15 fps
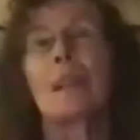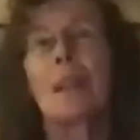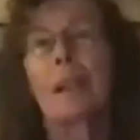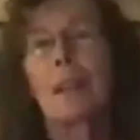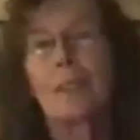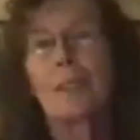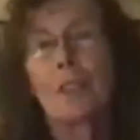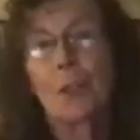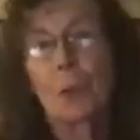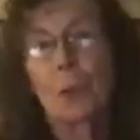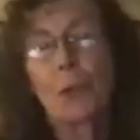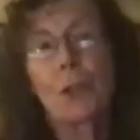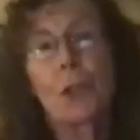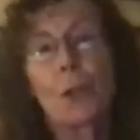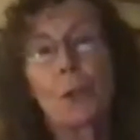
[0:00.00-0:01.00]
there's
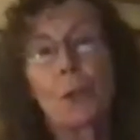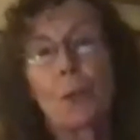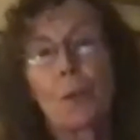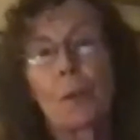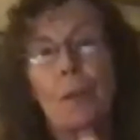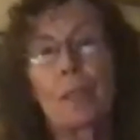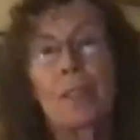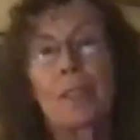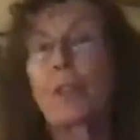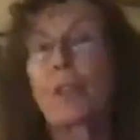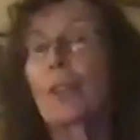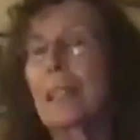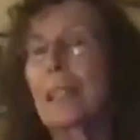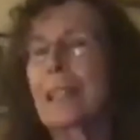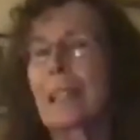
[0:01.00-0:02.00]
also a certain
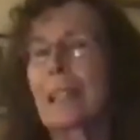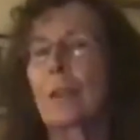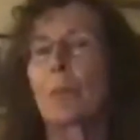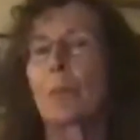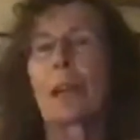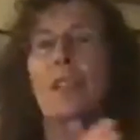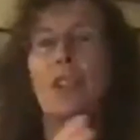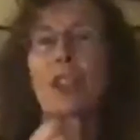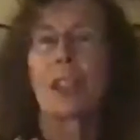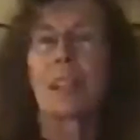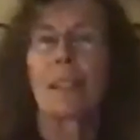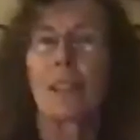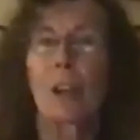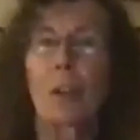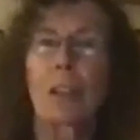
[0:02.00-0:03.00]
exhilaration in
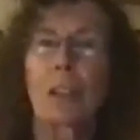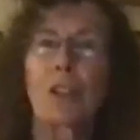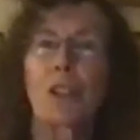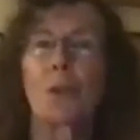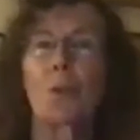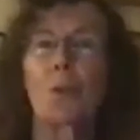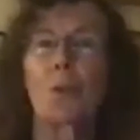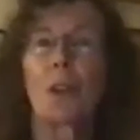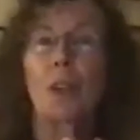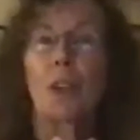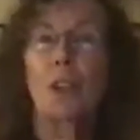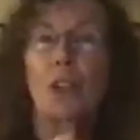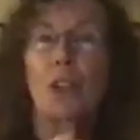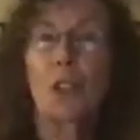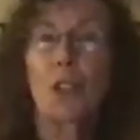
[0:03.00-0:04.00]
going to
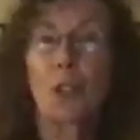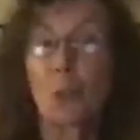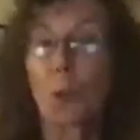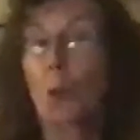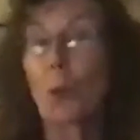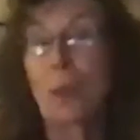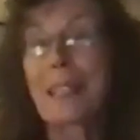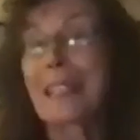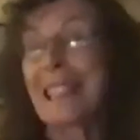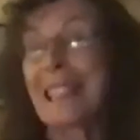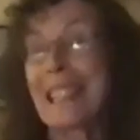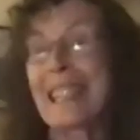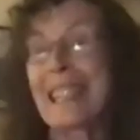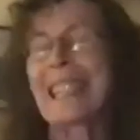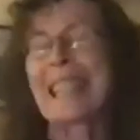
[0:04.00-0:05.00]
storied
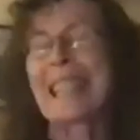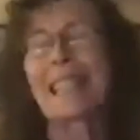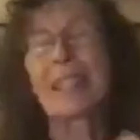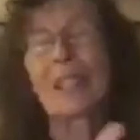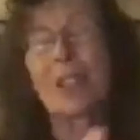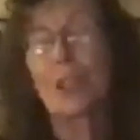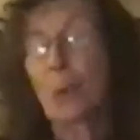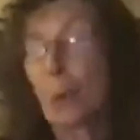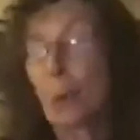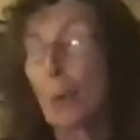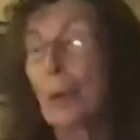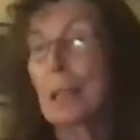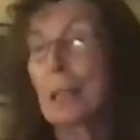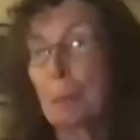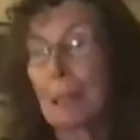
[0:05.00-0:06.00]
cities,
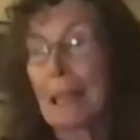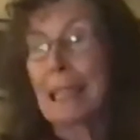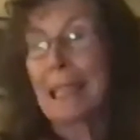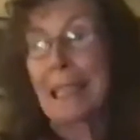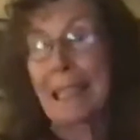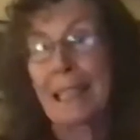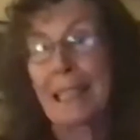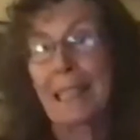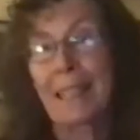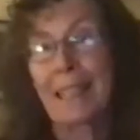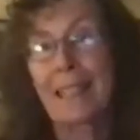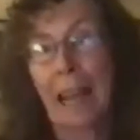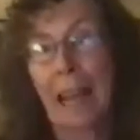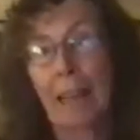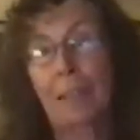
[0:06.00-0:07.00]
storied places,
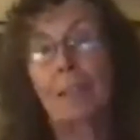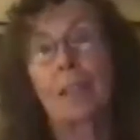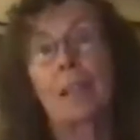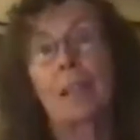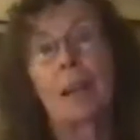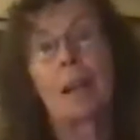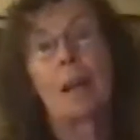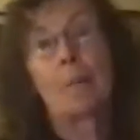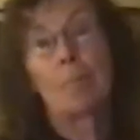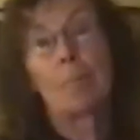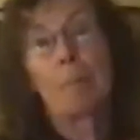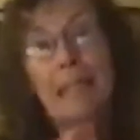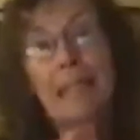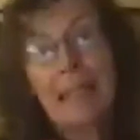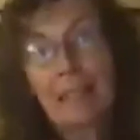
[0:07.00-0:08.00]
and
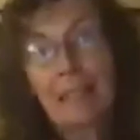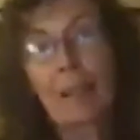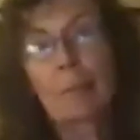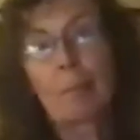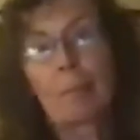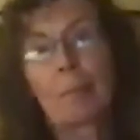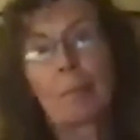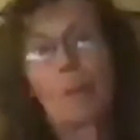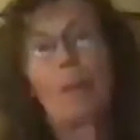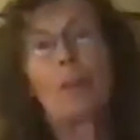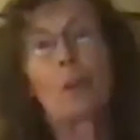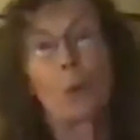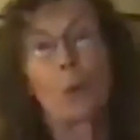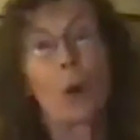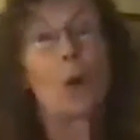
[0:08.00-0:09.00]
making them
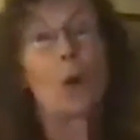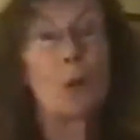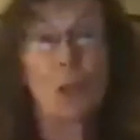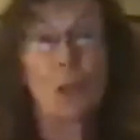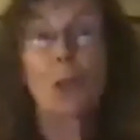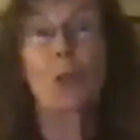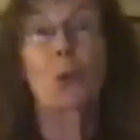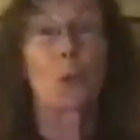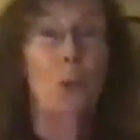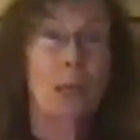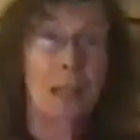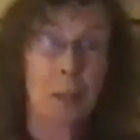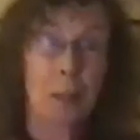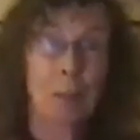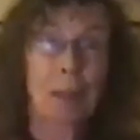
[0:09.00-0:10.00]
your own
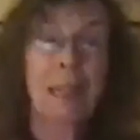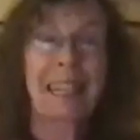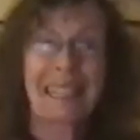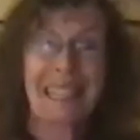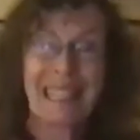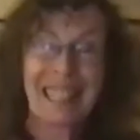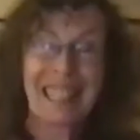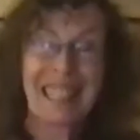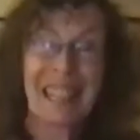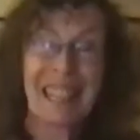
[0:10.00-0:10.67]
storied place.